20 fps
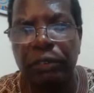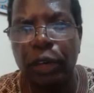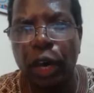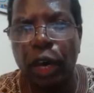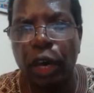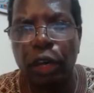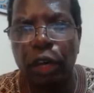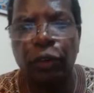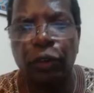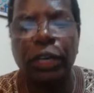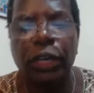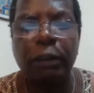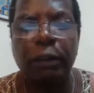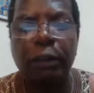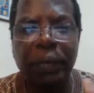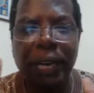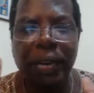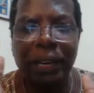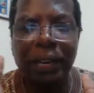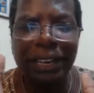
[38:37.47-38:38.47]
You can
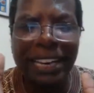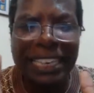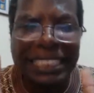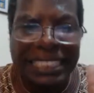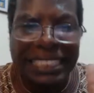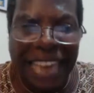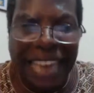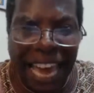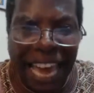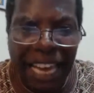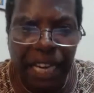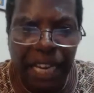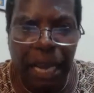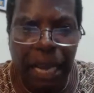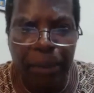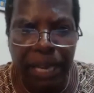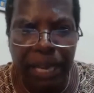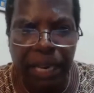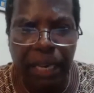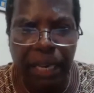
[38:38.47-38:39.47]
be an entirely
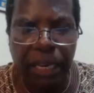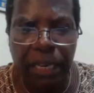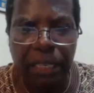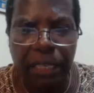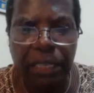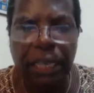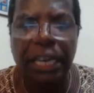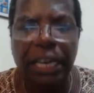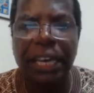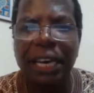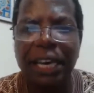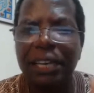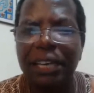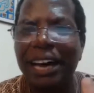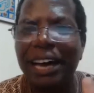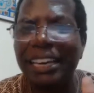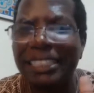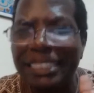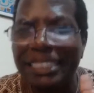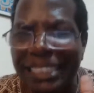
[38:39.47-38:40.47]
American and
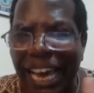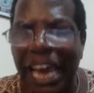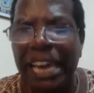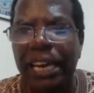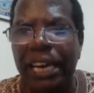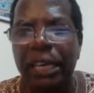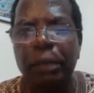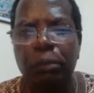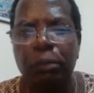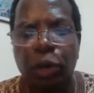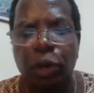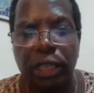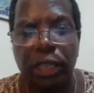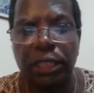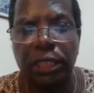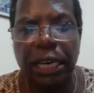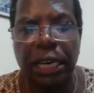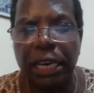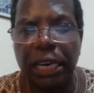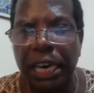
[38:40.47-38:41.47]
entirely Murid,
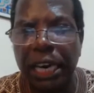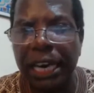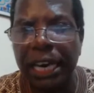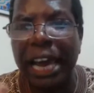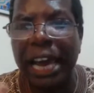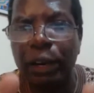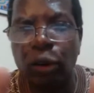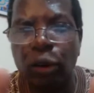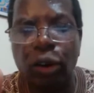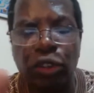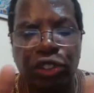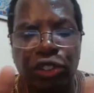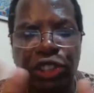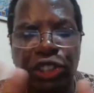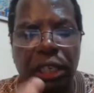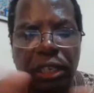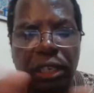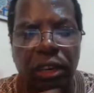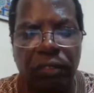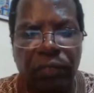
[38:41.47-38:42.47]
and I do not
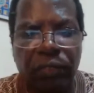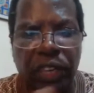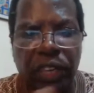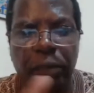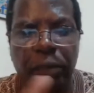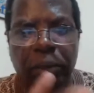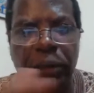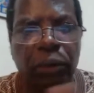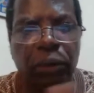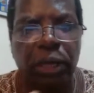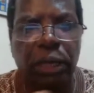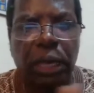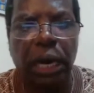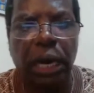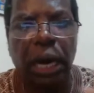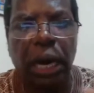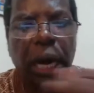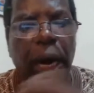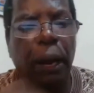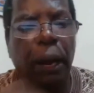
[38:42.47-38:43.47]
see conflict
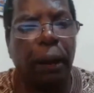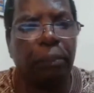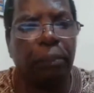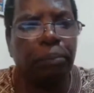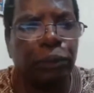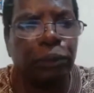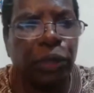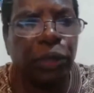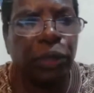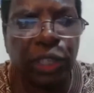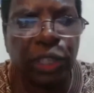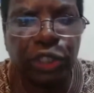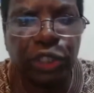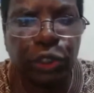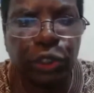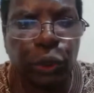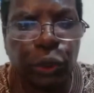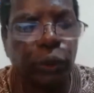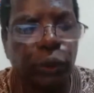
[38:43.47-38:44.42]
between these two.